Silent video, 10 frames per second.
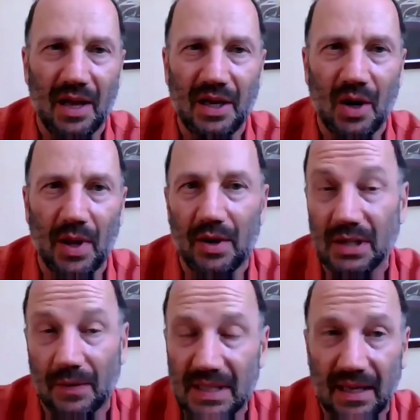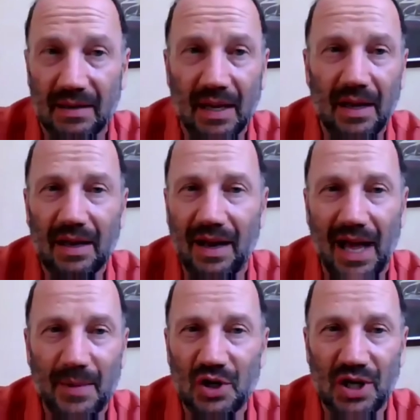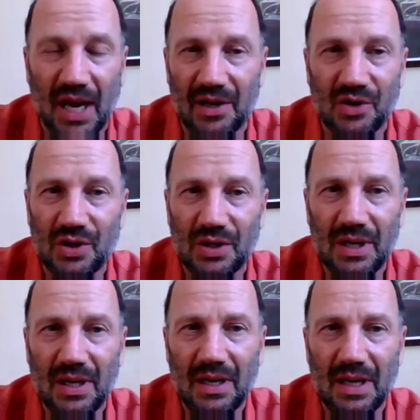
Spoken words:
you know, whether it's obviously climate change,